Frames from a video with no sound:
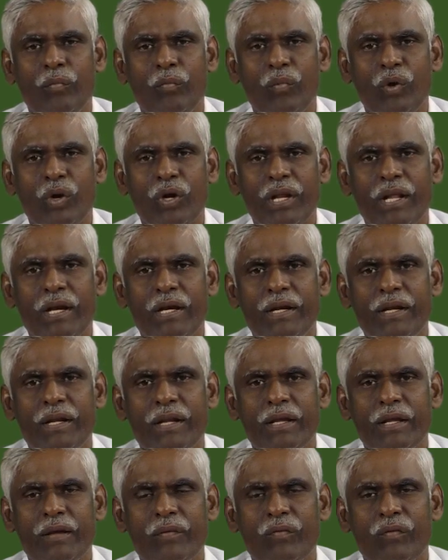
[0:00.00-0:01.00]

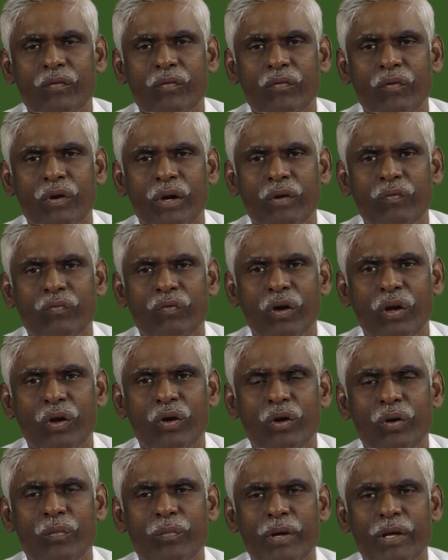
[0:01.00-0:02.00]
mortality and
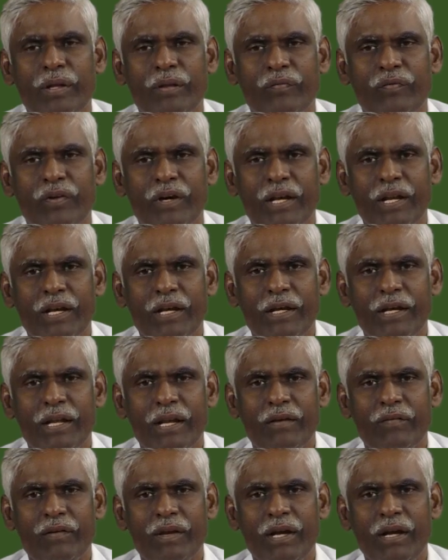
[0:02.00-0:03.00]
followed by the fertility
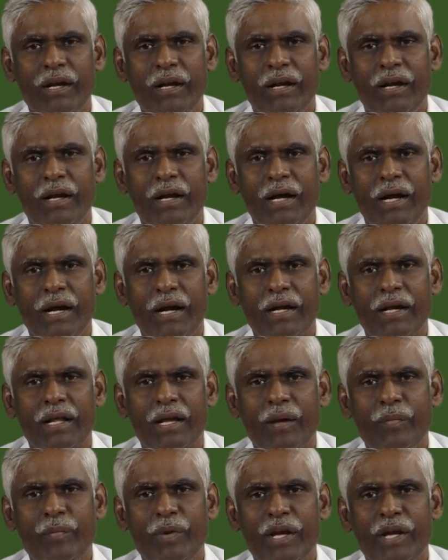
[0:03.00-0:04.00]
level, and
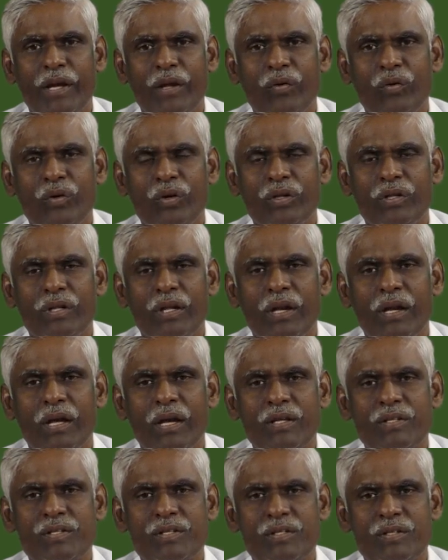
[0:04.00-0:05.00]
coming down to the
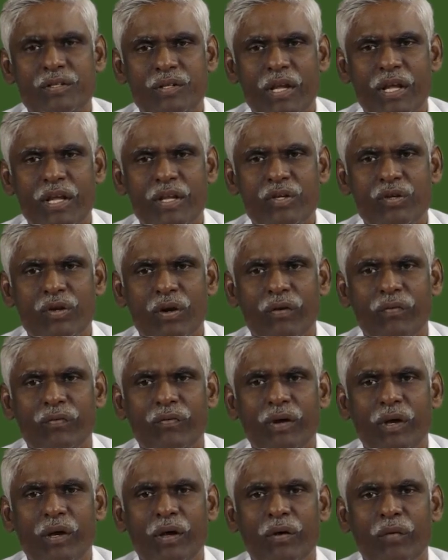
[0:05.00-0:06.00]
last stage of
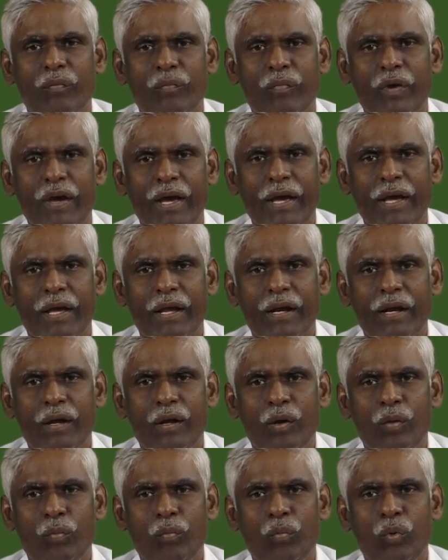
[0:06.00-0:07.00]
where
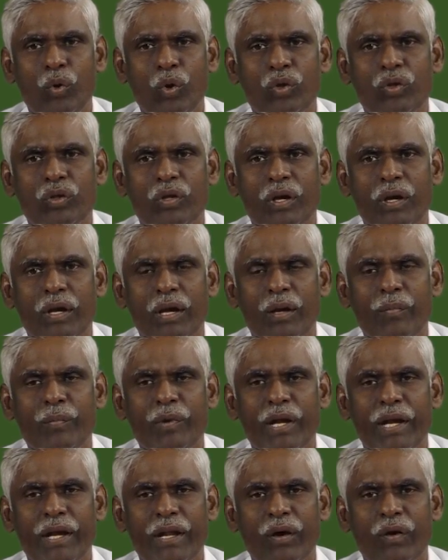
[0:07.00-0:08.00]
both are
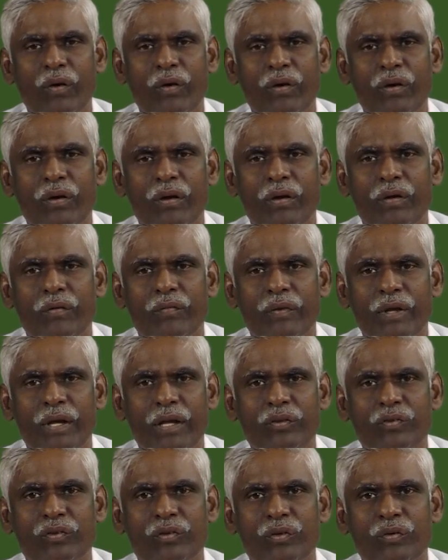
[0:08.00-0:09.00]
coming down
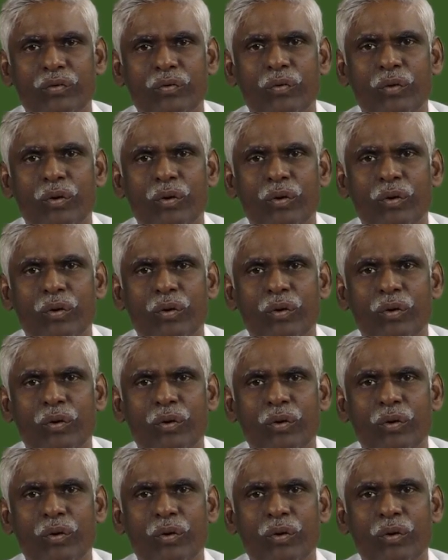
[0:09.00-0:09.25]
thanks to